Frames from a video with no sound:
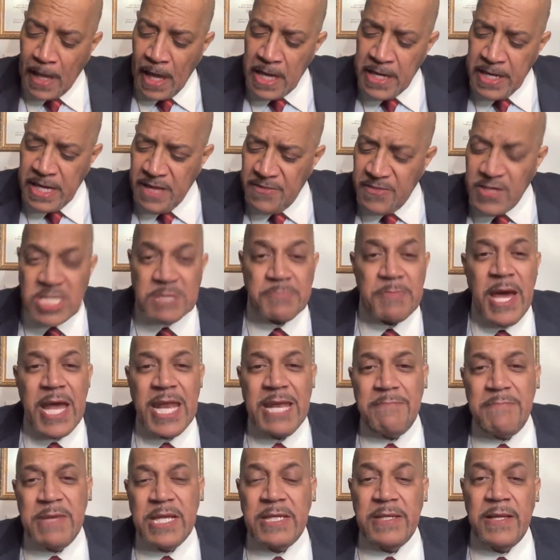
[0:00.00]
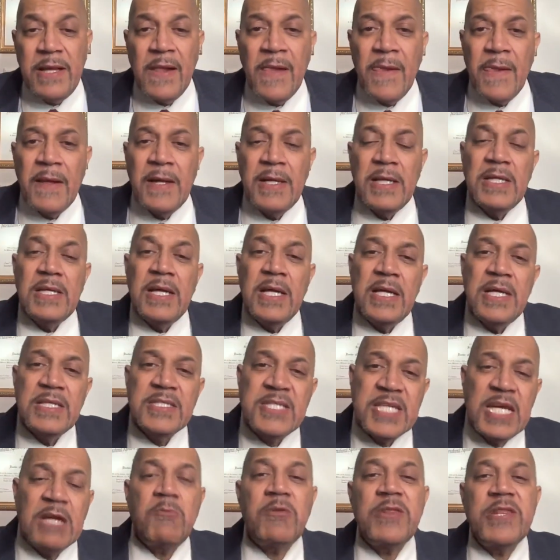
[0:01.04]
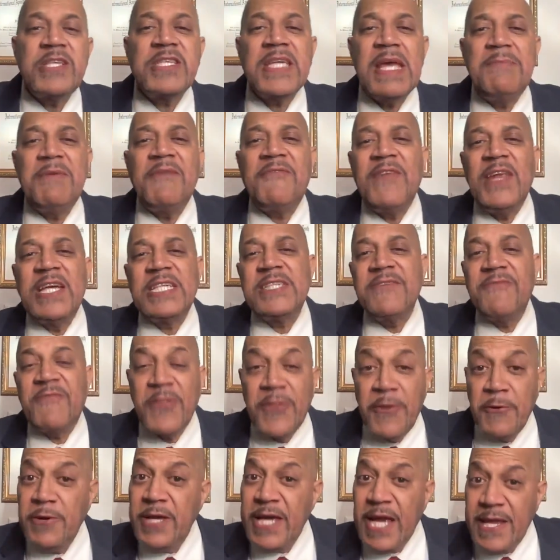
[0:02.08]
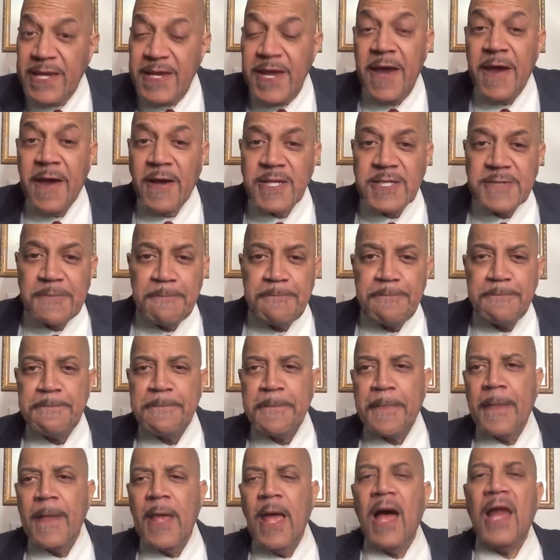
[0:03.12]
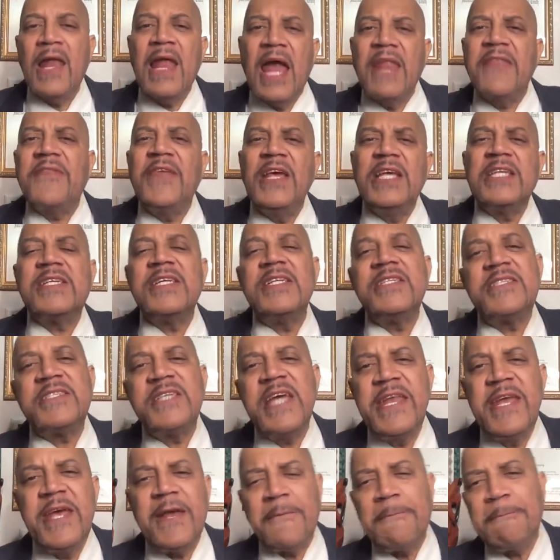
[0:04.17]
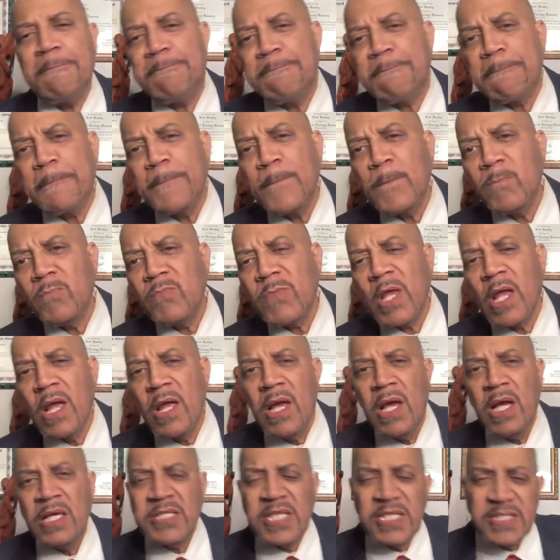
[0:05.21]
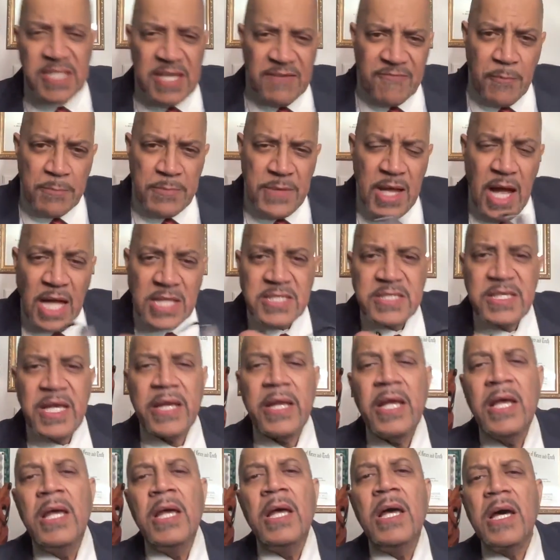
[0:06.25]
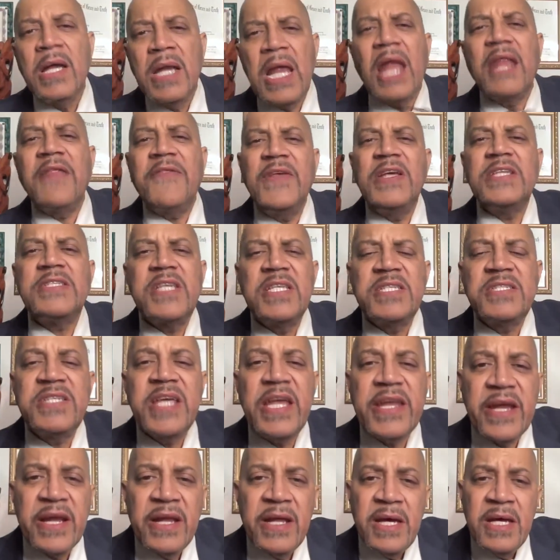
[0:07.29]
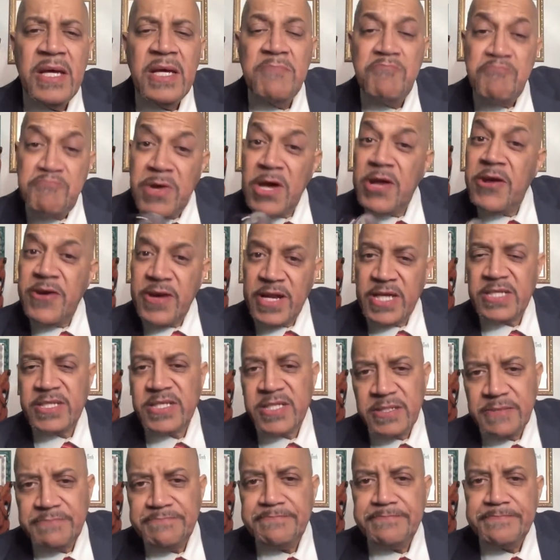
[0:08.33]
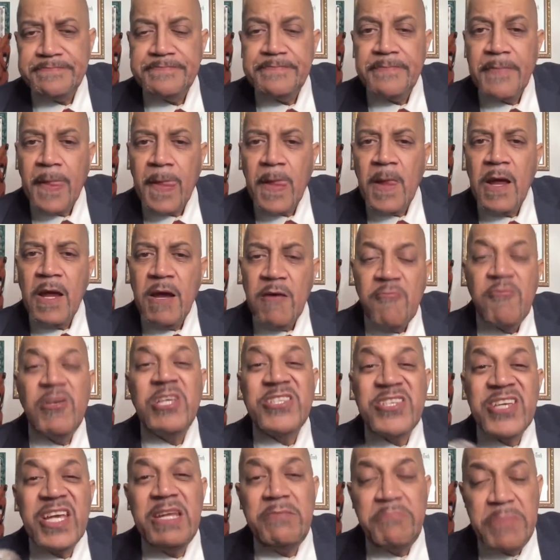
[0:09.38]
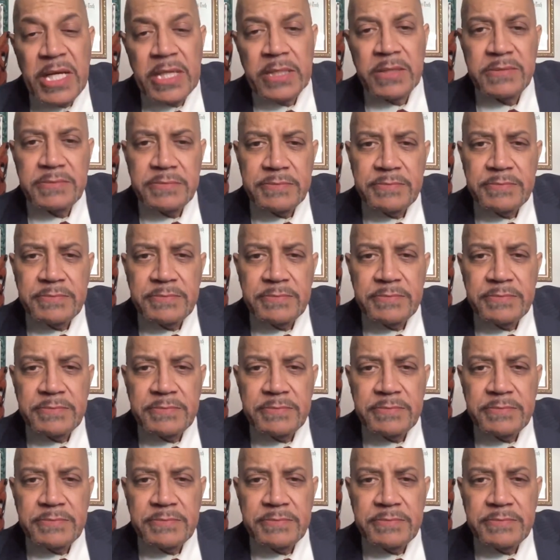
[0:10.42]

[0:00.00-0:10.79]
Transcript: Again, this man had been sick with the same affliction for 38 years. A lot of things can set in, as I said from the onset. A lot of things can set in bitterness, resentment,